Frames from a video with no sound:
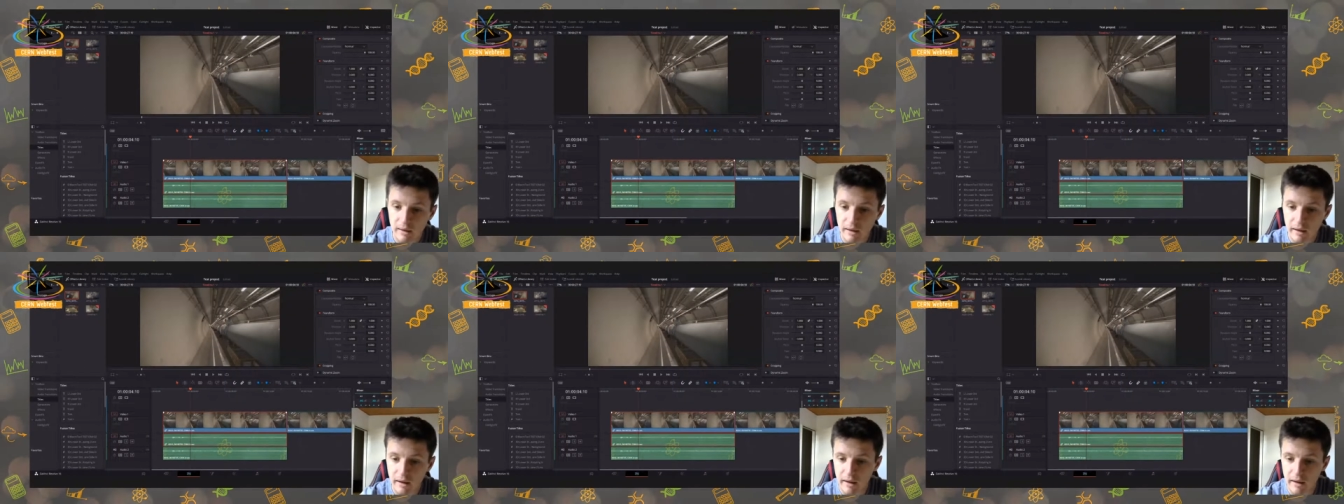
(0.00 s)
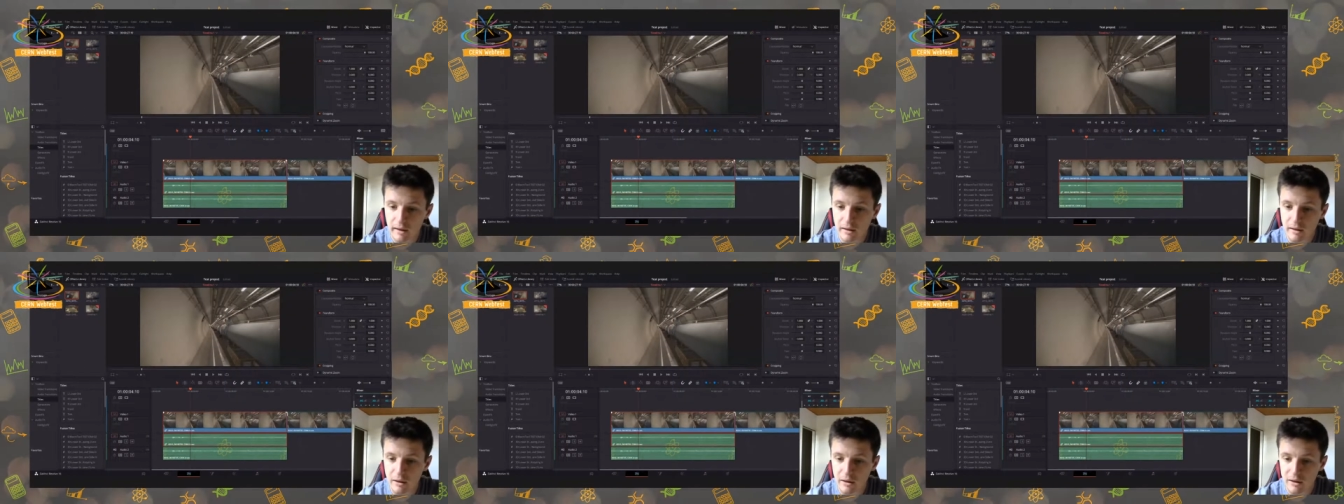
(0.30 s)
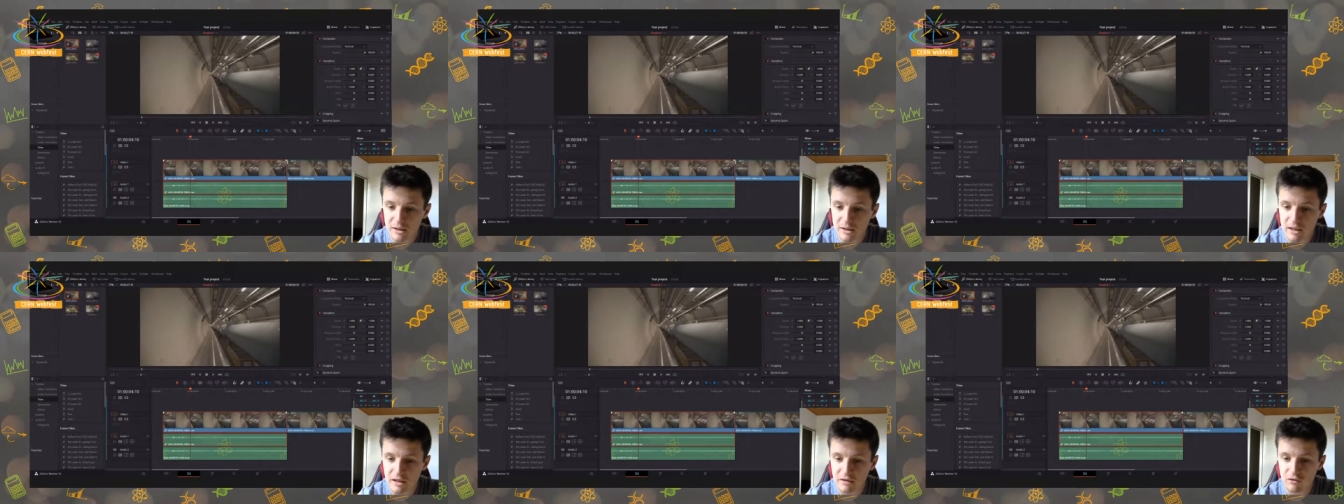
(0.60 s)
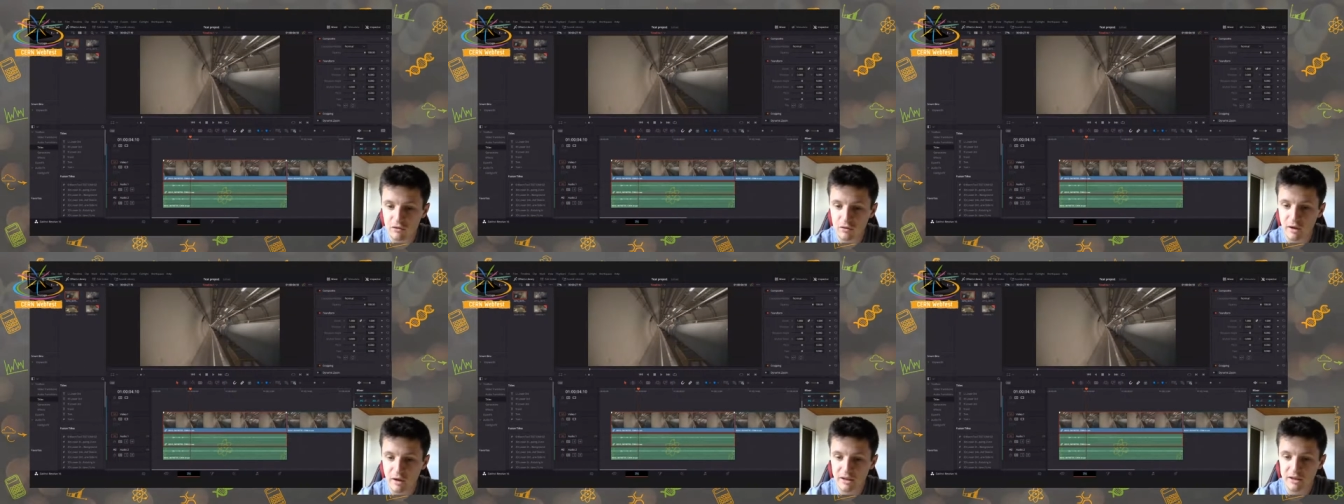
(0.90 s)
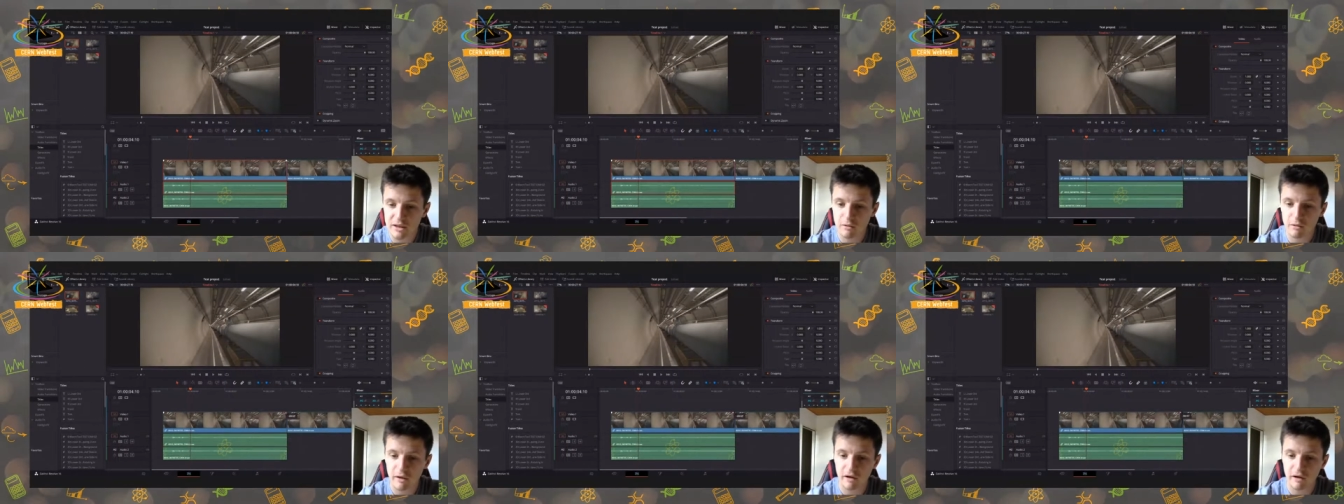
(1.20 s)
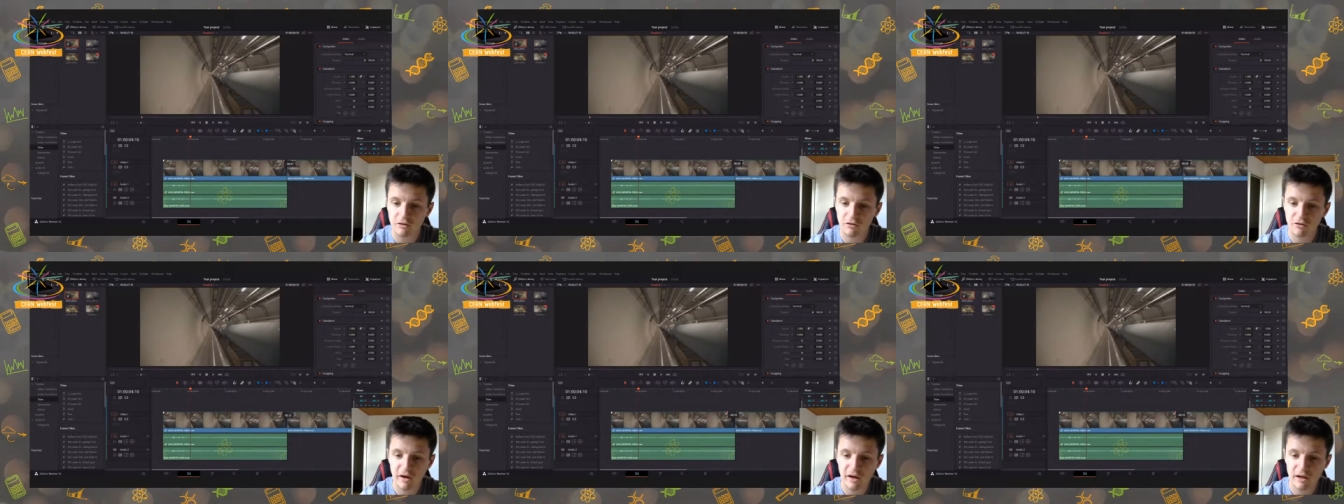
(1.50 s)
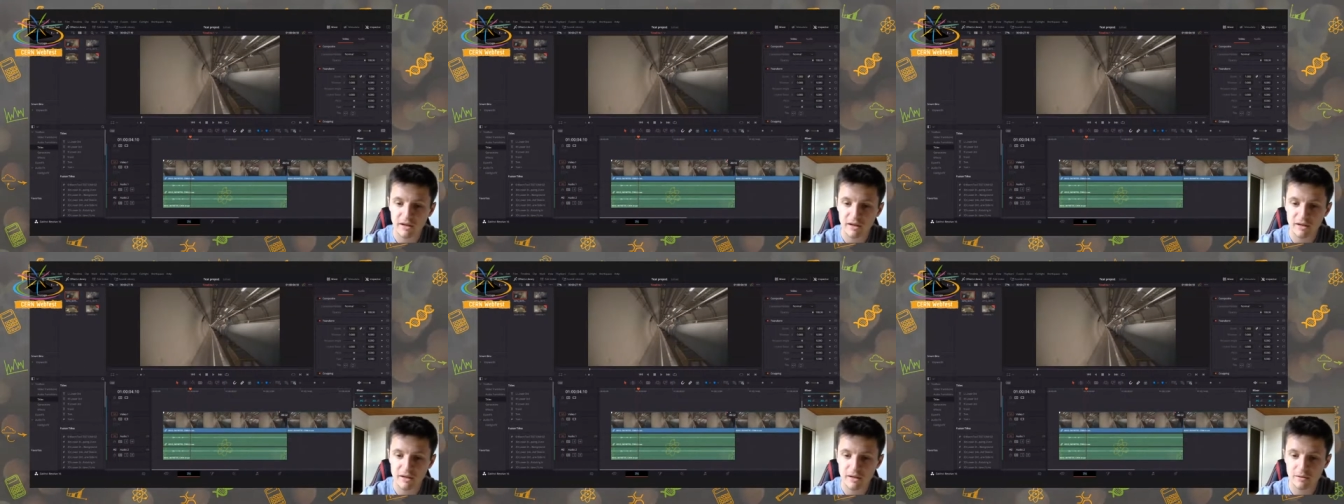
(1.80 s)
And lastly, if you'd like to create
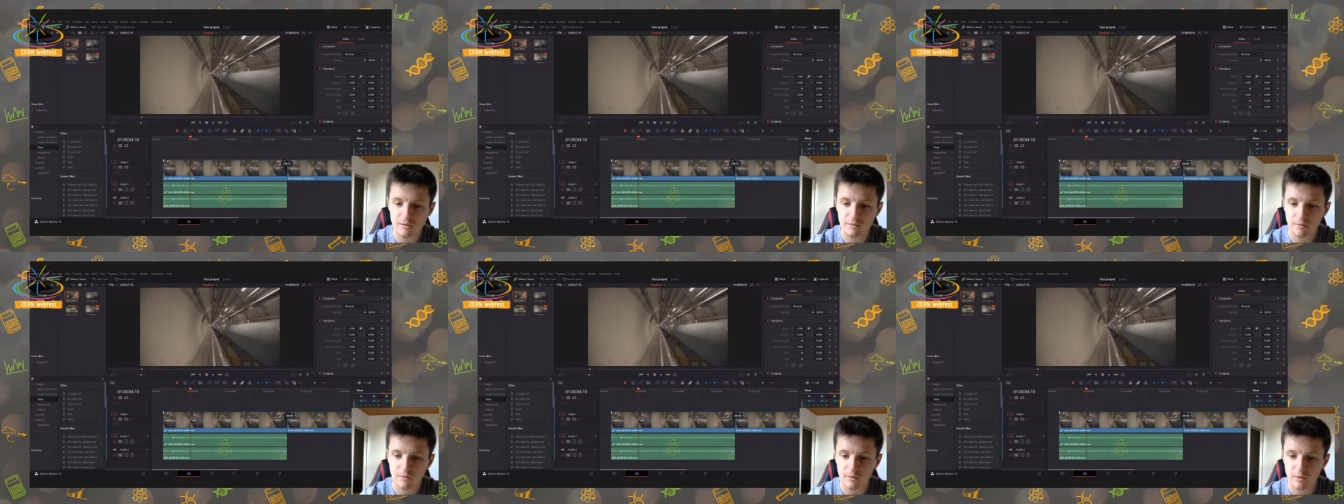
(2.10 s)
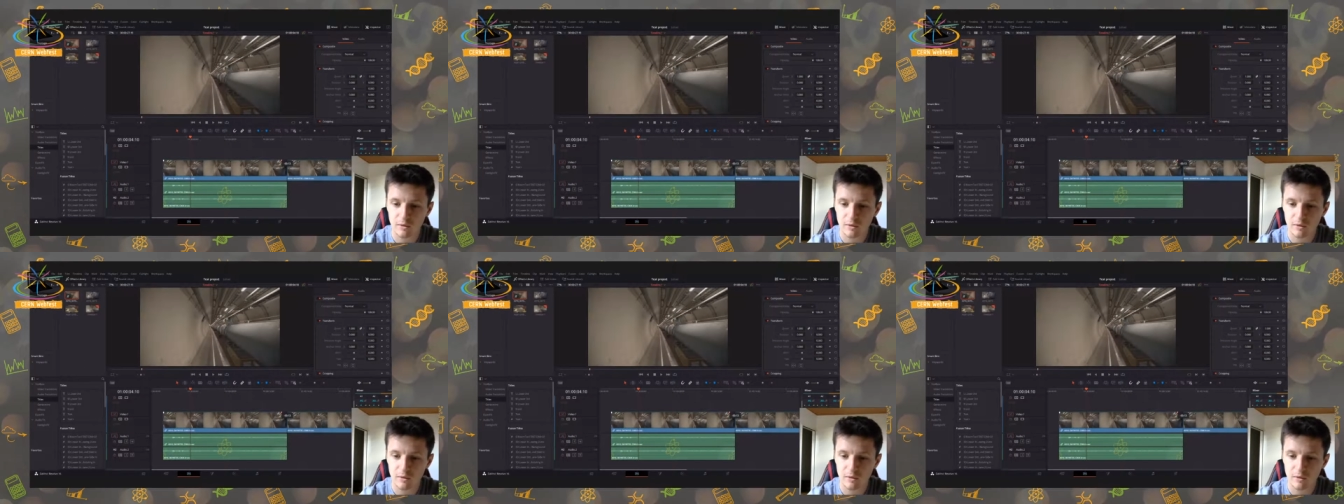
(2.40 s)
fades